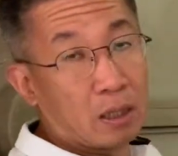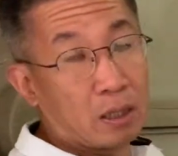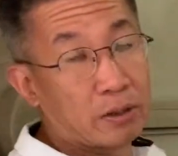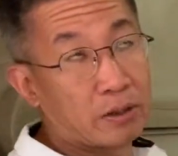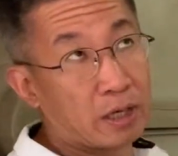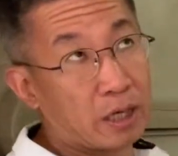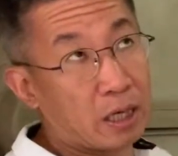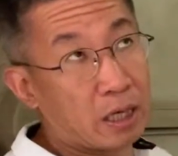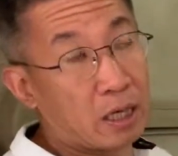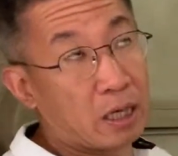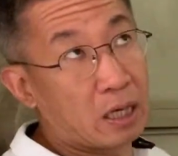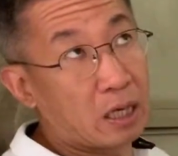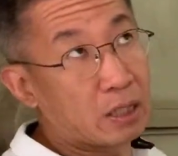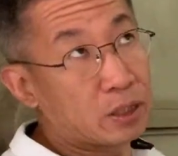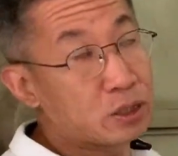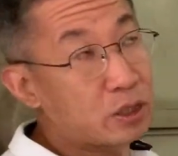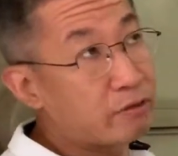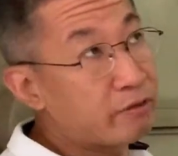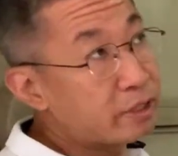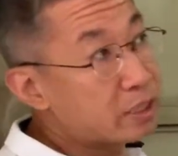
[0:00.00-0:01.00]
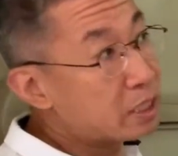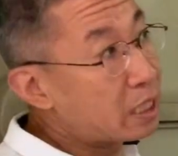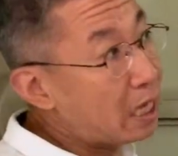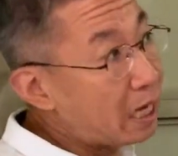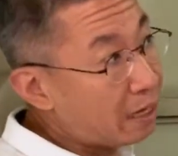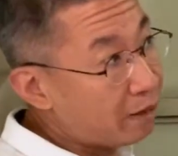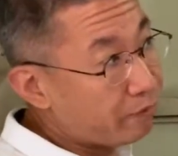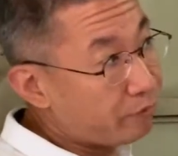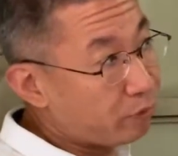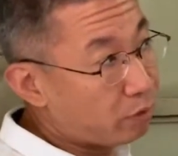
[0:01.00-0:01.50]
the service
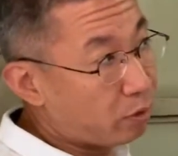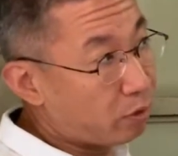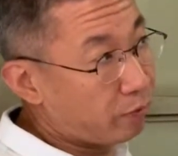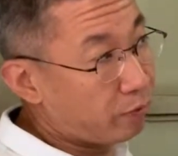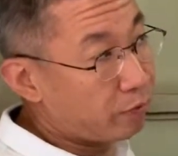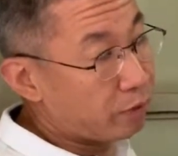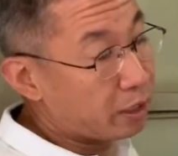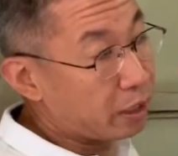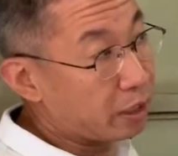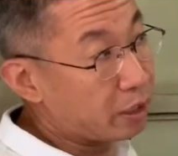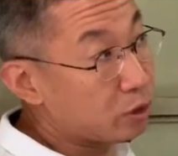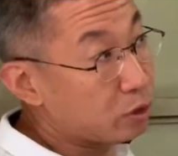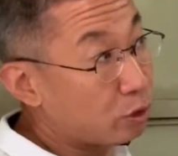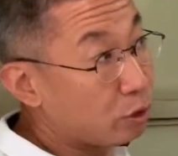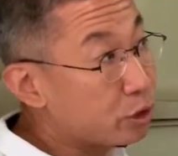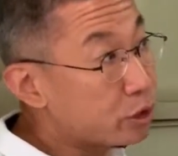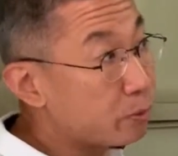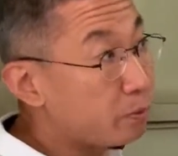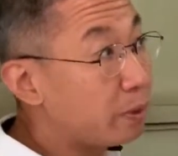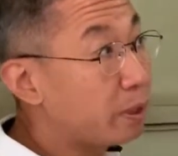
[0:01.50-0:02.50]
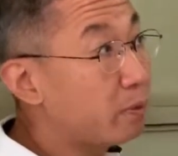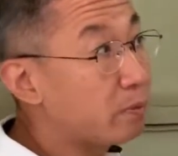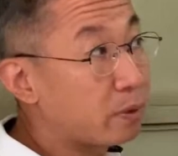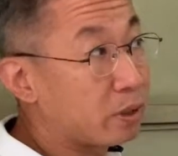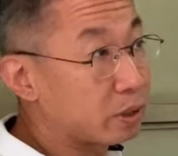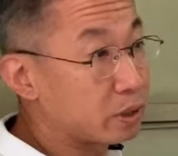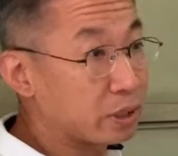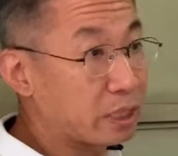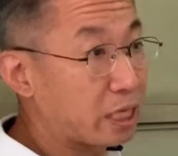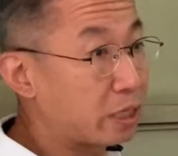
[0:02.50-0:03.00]
life of the insulation
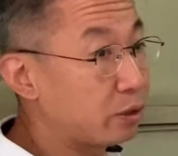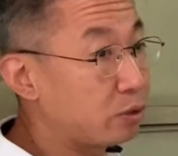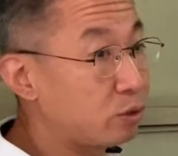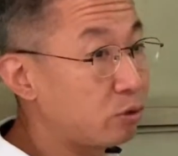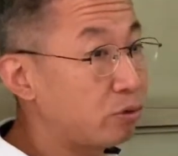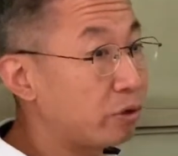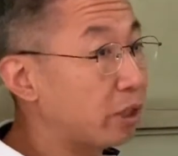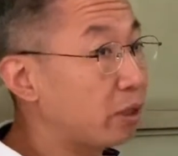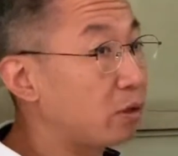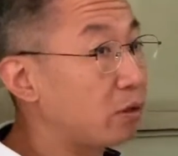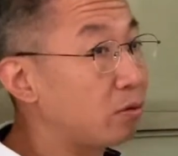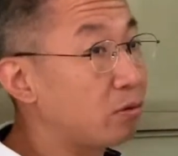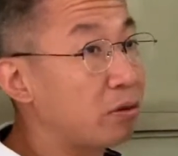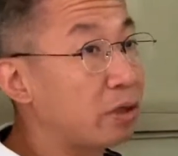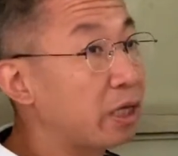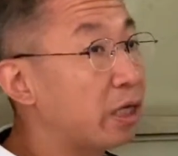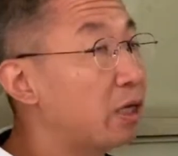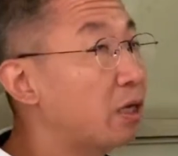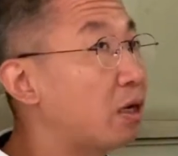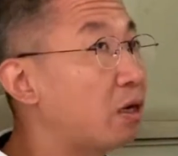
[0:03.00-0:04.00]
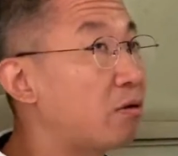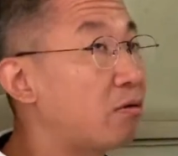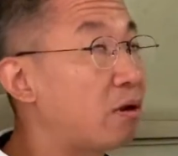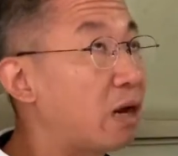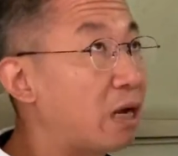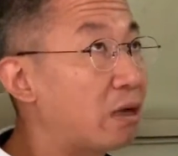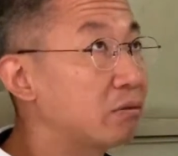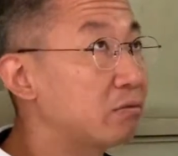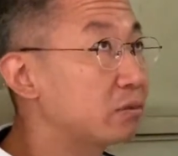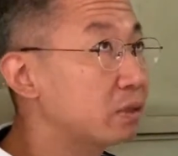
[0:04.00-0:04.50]
papers can during only
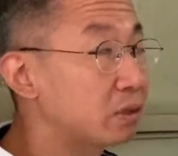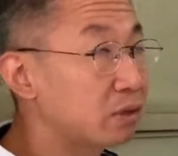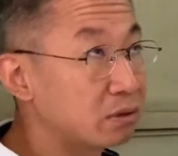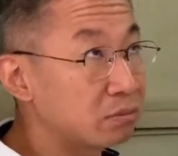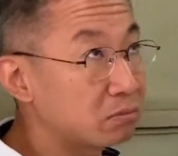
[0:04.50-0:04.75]
around